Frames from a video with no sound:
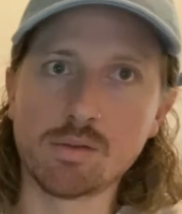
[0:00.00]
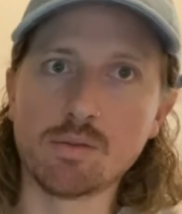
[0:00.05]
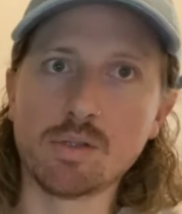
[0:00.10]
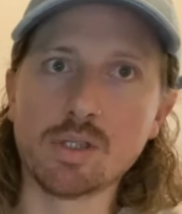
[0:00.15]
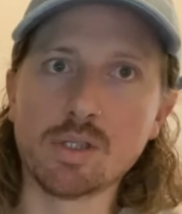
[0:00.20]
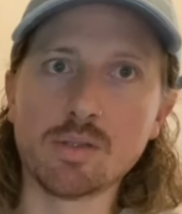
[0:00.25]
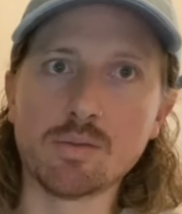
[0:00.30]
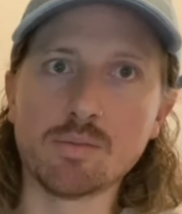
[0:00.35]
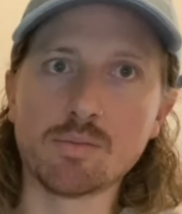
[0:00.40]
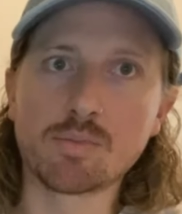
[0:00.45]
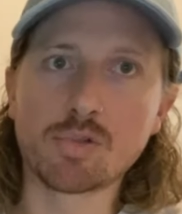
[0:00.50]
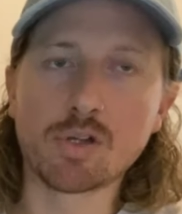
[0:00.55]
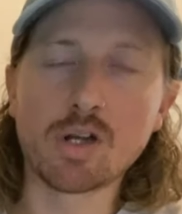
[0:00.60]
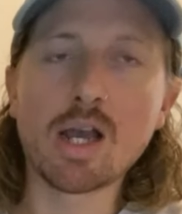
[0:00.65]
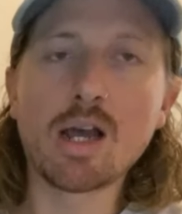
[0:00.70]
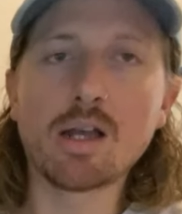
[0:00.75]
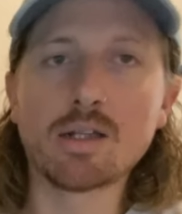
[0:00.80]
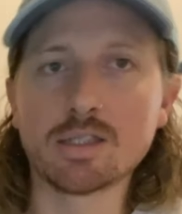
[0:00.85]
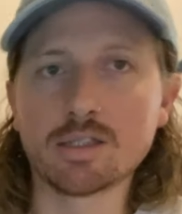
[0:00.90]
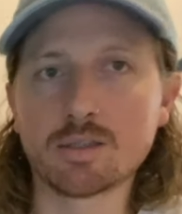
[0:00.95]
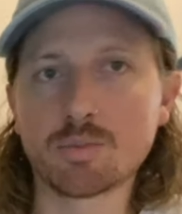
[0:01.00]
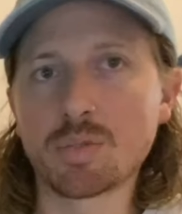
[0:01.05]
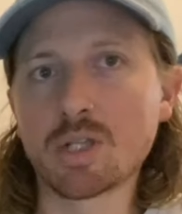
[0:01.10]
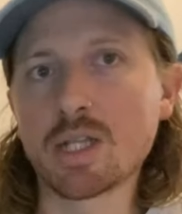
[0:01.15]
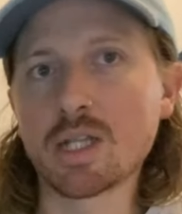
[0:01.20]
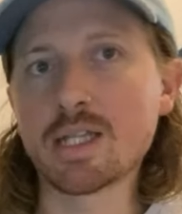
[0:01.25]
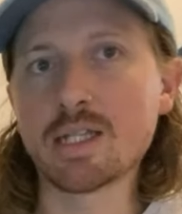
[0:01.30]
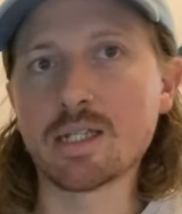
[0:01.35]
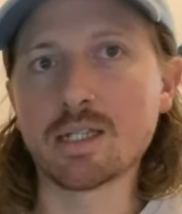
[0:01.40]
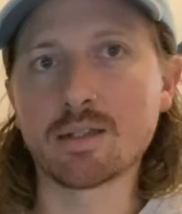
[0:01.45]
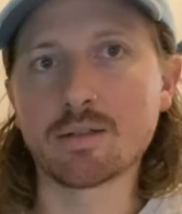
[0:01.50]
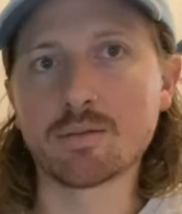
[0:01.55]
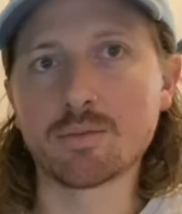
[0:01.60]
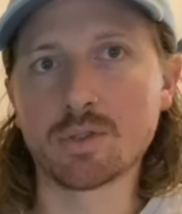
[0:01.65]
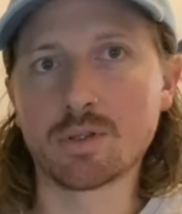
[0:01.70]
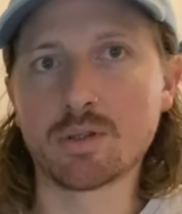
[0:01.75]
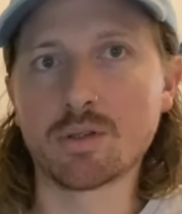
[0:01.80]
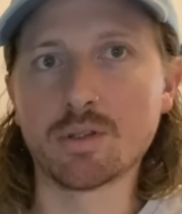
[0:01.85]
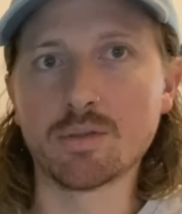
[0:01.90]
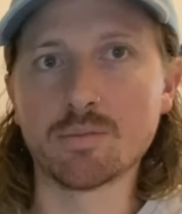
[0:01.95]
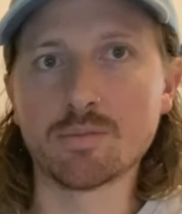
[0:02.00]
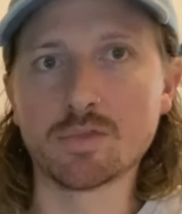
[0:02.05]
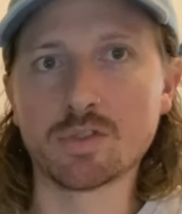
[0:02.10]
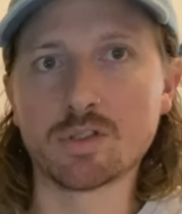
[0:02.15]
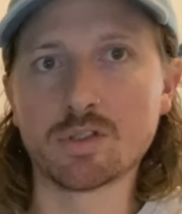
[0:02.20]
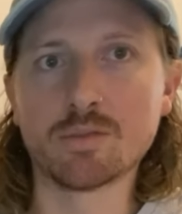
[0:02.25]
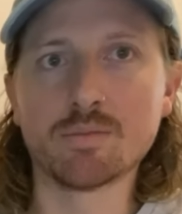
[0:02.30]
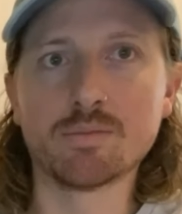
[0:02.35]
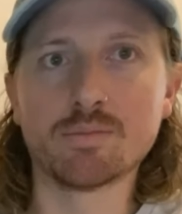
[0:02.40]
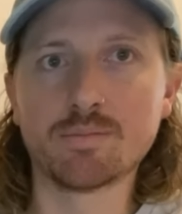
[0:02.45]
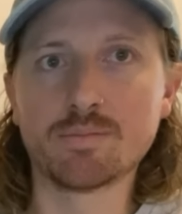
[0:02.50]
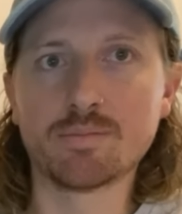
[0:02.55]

when Pran is pleading with them to,